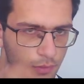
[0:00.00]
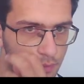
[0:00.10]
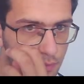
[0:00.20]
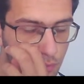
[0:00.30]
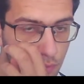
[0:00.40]

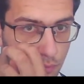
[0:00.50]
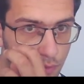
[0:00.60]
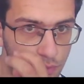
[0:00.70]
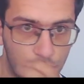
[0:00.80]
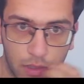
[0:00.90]
Well, rook
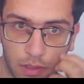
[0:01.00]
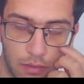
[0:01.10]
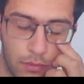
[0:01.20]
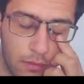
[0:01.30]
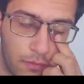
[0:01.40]
e1 check,
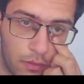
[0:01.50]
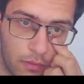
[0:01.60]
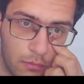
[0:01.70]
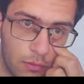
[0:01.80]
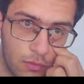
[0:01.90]
I will
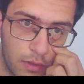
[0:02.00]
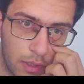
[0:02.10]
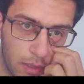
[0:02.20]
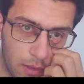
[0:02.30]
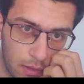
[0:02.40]
force him to
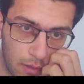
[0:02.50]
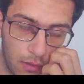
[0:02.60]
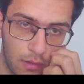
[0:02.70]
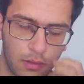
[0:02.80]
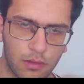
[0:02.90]
take.
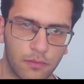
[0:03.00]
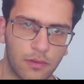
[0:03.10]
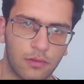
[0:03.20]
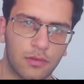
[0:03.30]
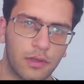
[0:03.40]

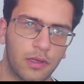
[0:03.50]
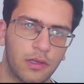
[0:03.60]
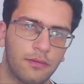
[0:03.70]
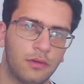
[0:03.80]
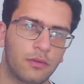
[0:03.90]
If not
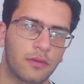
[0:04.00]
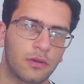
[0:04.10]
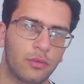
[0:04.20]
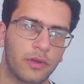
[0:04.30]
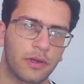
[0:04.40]
take, he will lose
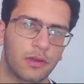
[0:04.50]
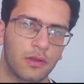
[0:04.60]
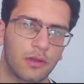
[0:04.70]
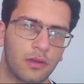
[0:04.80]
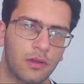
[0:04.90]
a queen.
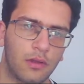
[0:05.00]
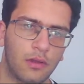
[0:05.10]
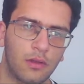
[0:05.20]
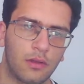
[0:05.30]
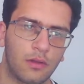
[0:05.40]

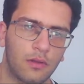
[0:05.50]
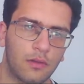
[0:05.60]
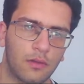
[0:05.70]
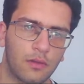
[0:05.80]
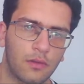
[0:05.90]

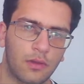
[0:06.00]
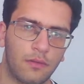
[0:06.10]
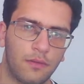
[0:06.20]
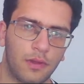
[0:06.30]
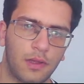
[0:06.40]
So
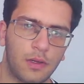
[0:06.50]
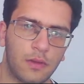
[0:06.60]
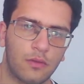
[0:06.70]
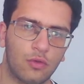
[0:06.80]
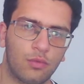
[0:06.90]
I think he
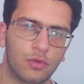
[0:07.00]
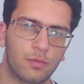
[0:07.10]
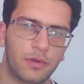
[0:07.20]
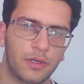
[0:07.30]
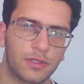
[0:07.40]
needs to
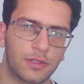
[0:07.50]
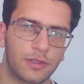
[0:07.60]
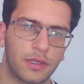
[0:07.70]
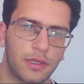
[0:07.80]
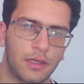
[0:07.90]
put
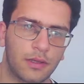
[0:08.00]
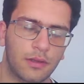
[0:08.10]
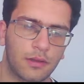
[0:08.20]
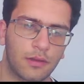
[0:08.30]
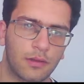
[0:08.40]
pressure, like,
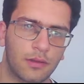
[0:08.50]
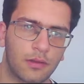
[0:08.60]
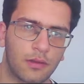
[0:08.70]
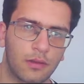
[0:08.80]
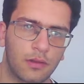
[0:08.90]

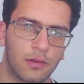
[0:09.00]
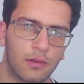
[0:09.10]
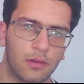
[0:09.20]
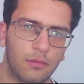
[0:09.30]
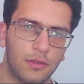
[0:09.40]

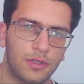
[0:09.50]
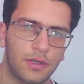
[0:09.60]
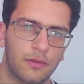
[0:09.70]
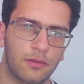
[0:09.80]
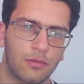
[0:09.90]
which
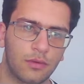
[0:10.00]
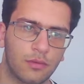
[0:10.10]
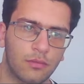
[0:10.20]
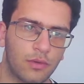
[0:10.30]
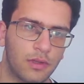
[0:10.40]
he is
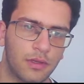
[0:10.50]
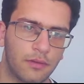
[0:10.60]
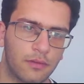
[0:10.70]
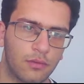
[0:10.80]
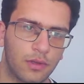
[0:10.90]
doing, what
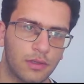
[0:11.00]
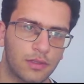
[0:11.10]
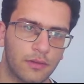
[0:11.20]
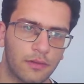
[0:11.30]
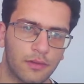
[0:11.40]
he is doing,
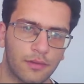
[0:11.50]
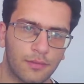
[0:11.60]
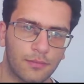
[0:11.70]
just.